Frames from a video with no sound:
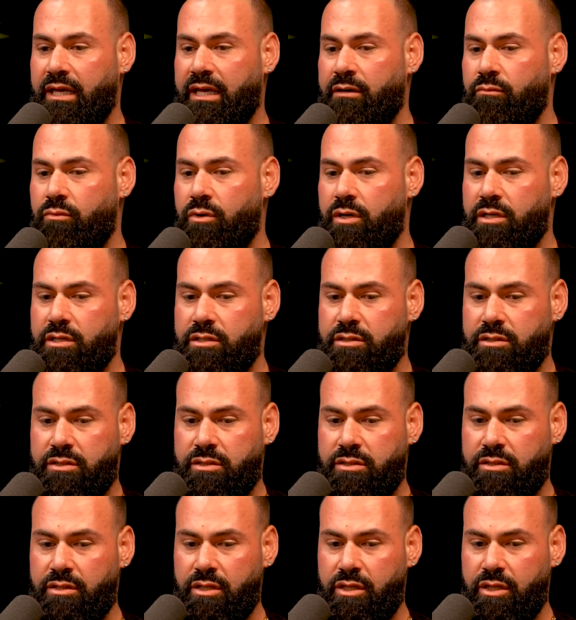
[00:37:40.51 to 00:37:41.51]
He
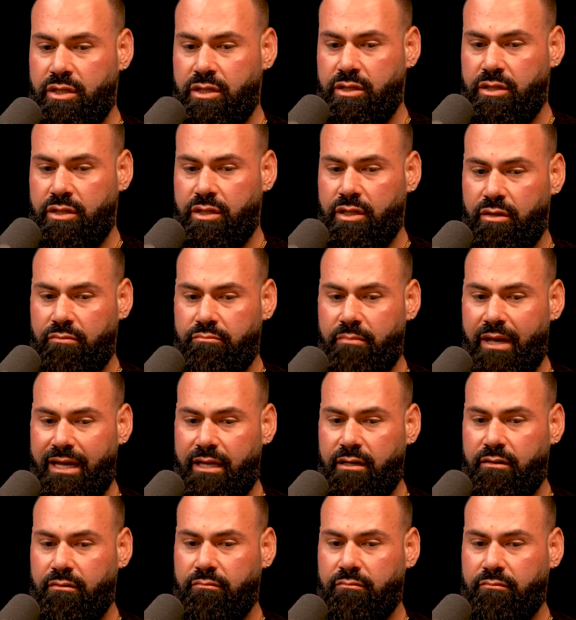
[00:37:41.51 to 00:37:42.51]
was, you know,
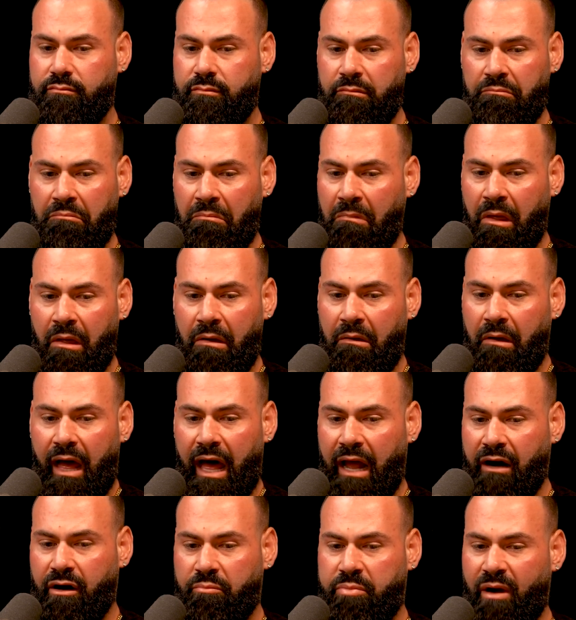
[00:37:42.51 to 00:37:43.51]
making,
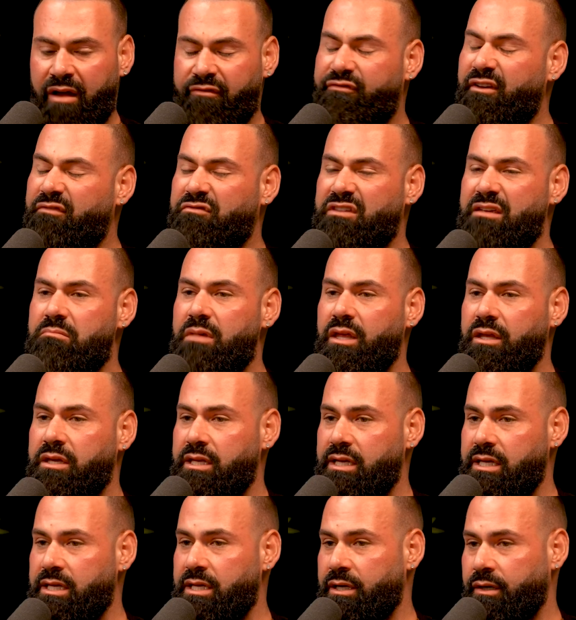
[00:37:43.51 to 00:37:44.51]
I don't know, probably $50
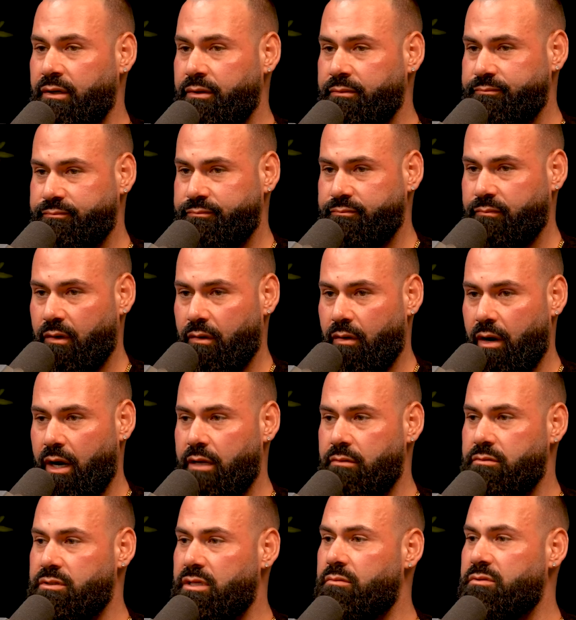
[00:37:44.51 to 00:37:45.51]
million a year. Right?
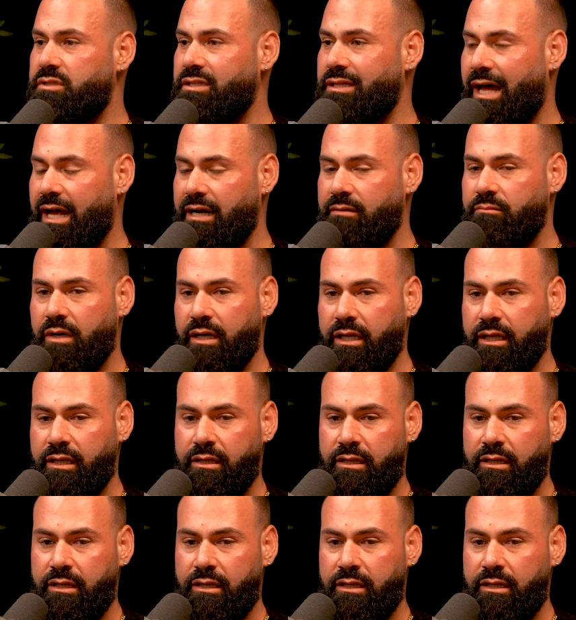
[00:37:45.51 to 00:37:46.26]
It was a lot of money.